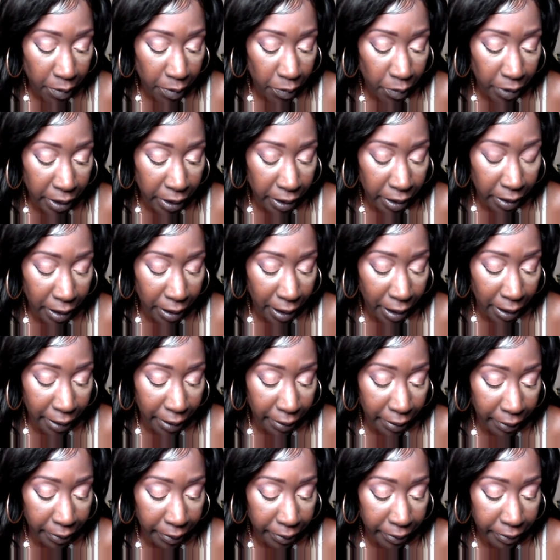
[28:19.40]
doing a
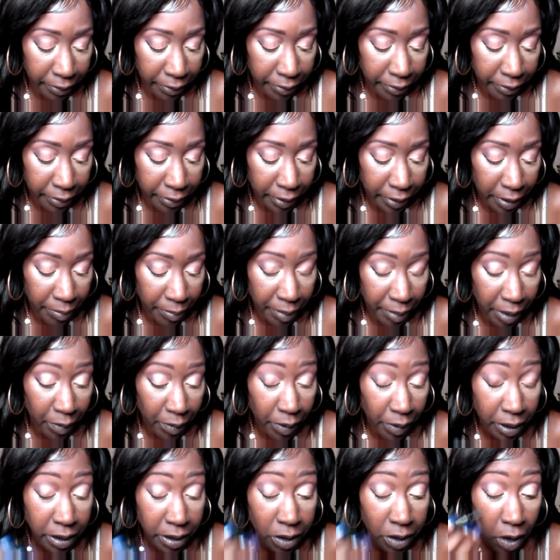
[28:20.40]
wing liner.
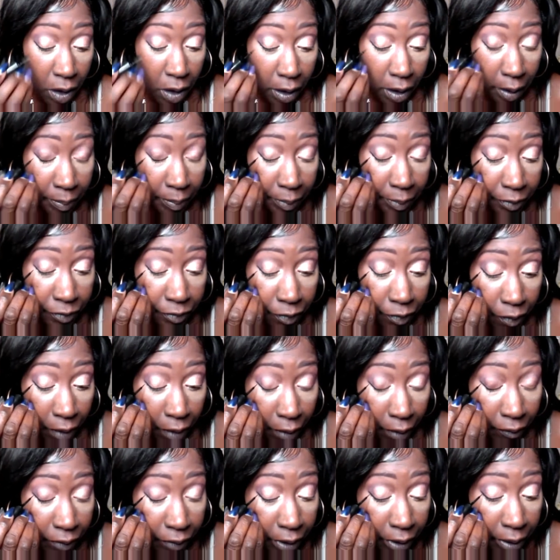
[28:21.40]
Let me quit
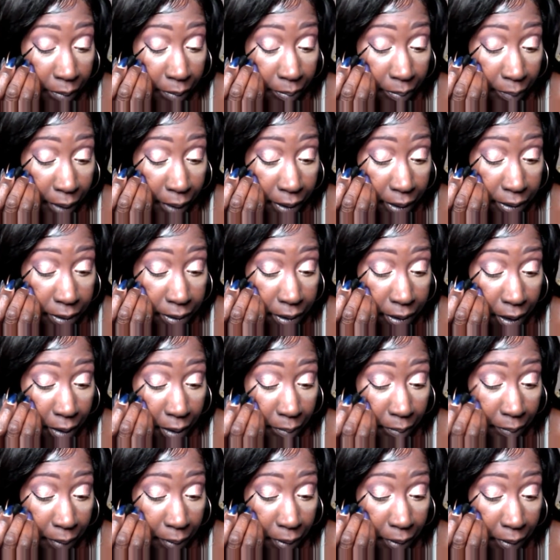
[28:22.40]
talking before I really
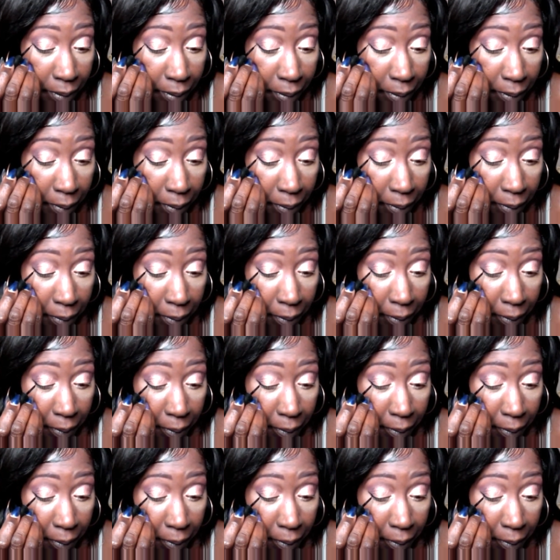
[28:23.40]
mess up.